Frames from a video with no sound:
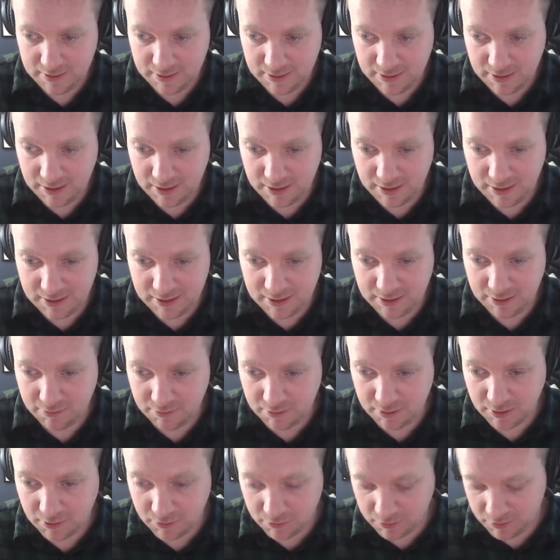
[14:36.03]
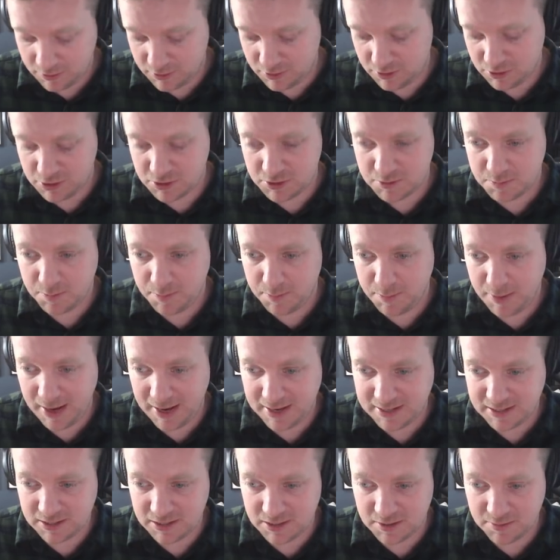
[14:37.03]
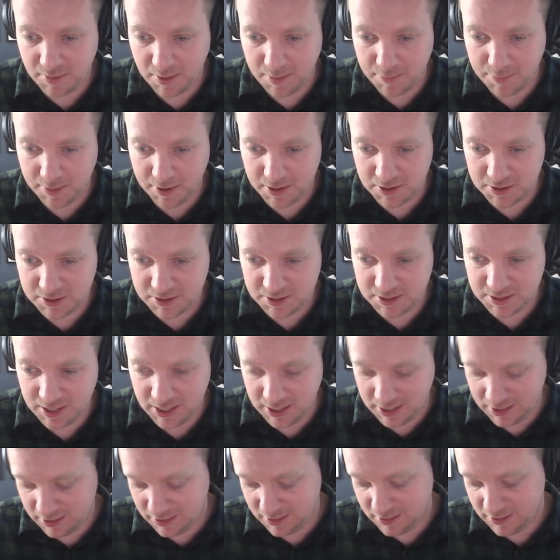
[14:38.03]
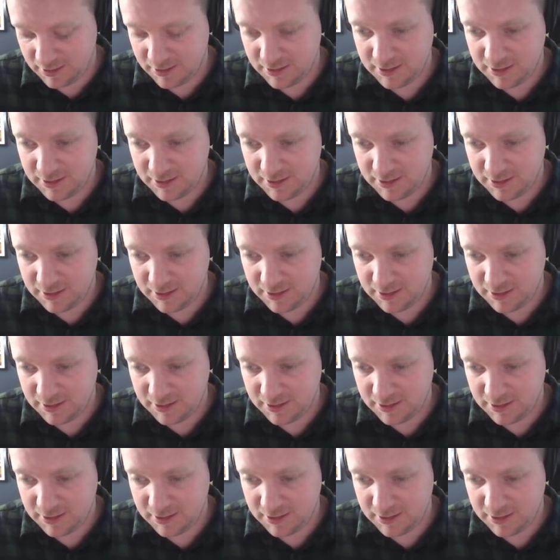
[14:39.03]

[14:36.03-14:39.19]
and then I'm going to just pass it to my parse state